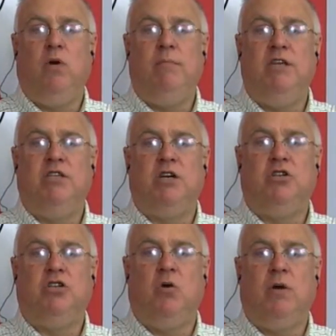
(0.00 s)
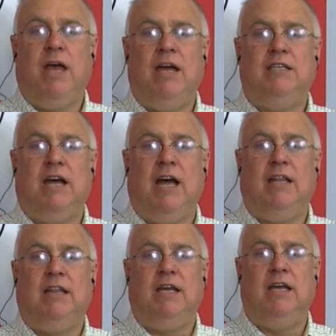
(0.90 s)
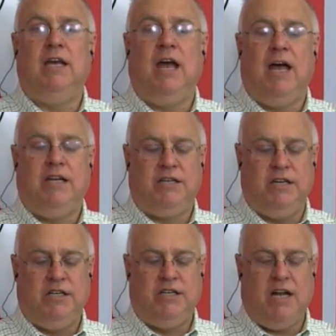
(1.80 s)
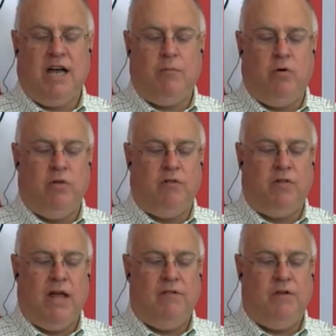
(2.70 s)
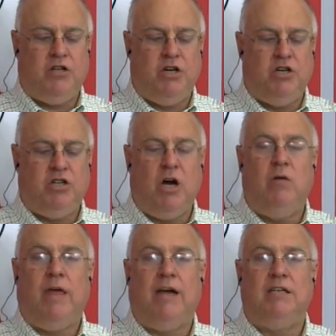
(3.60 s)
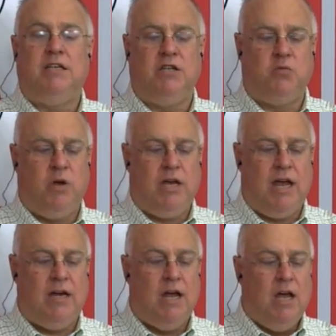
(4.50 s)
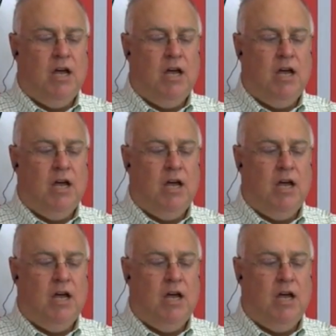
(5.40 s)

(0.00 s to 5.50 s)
women's showcase at the Edison Stop on the Fly Fishing Show. That is this weekend.